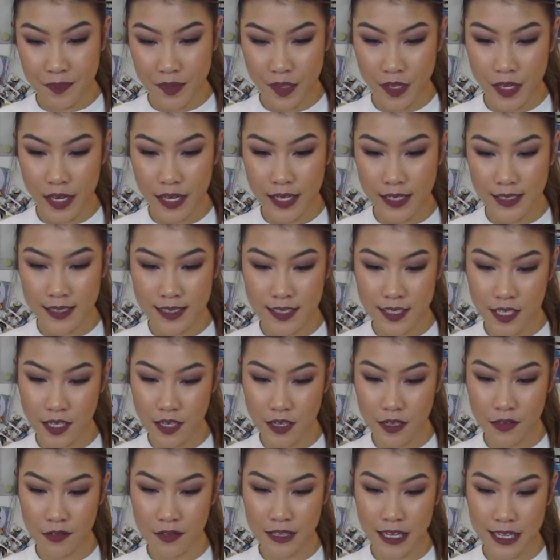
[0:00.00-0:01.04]
Okay, so
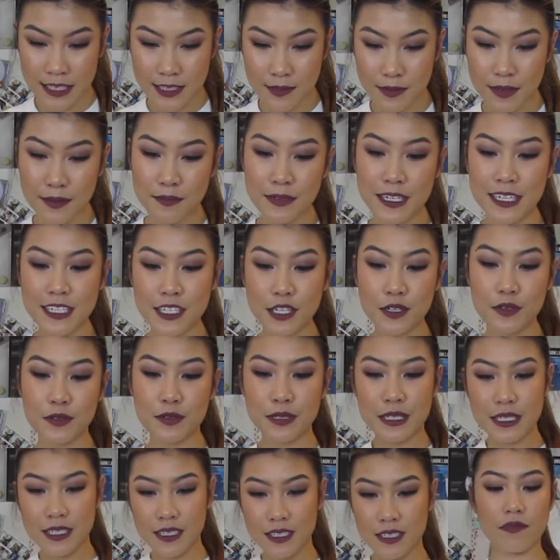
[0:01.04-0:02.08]
that's what I'm gonna
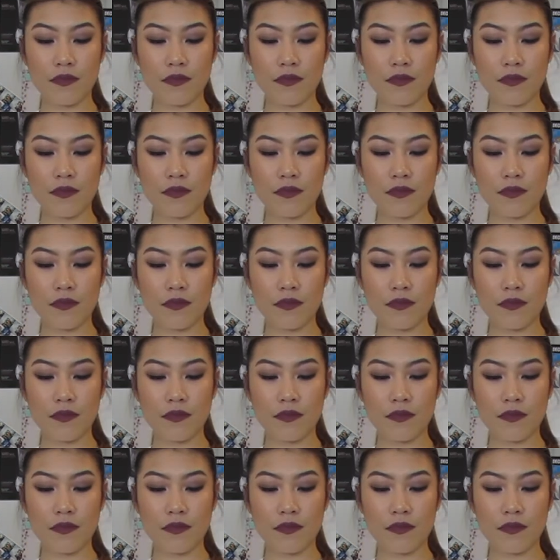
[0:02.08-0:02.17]
do.